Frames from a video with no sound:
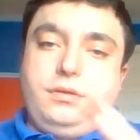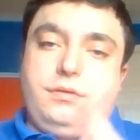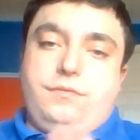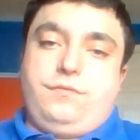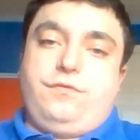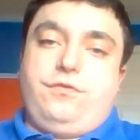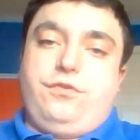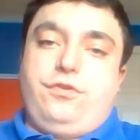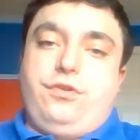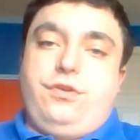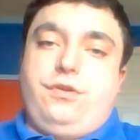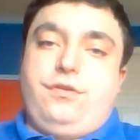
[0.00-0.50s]
a
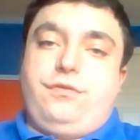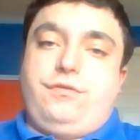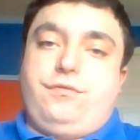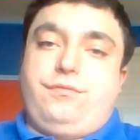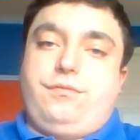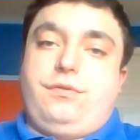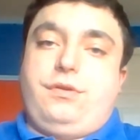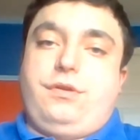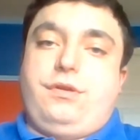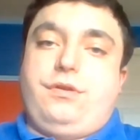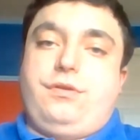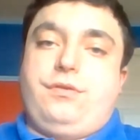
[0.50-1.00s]
few
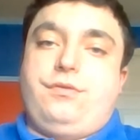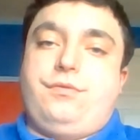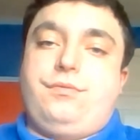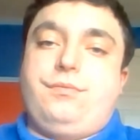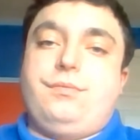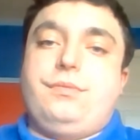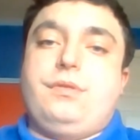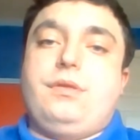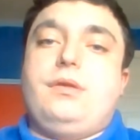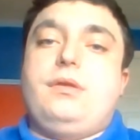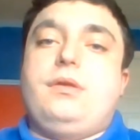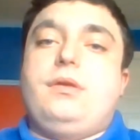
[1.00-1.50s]
years later
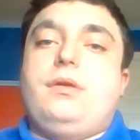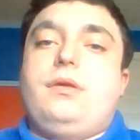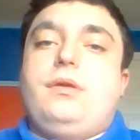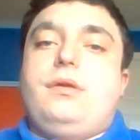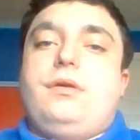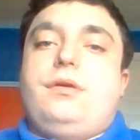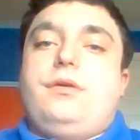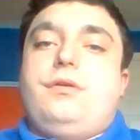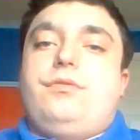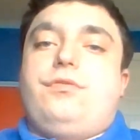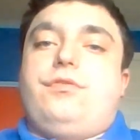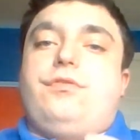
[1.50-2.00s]

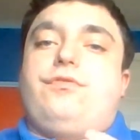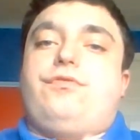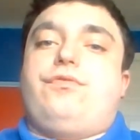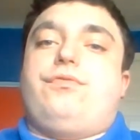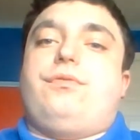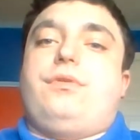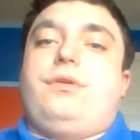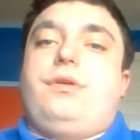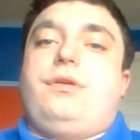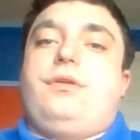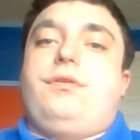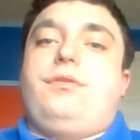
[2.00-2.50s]
they're
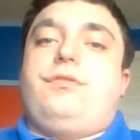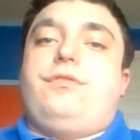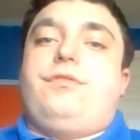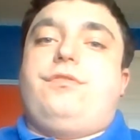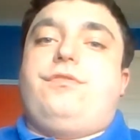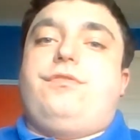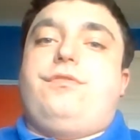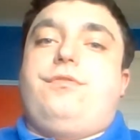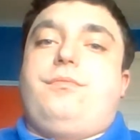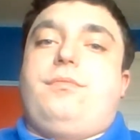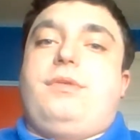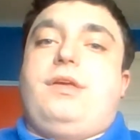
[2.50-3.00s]
trying
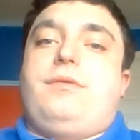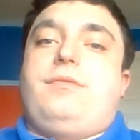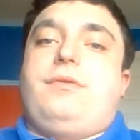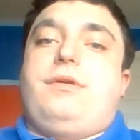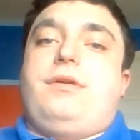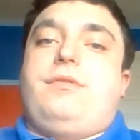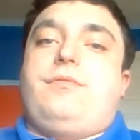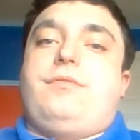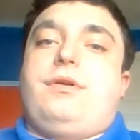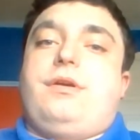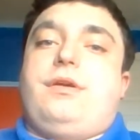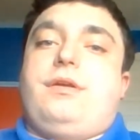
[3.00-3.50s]
to
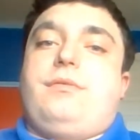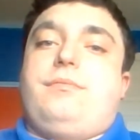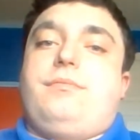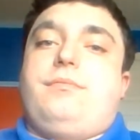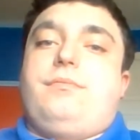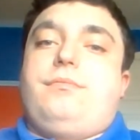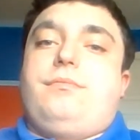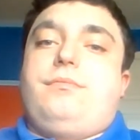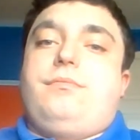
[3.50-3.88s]
maybe like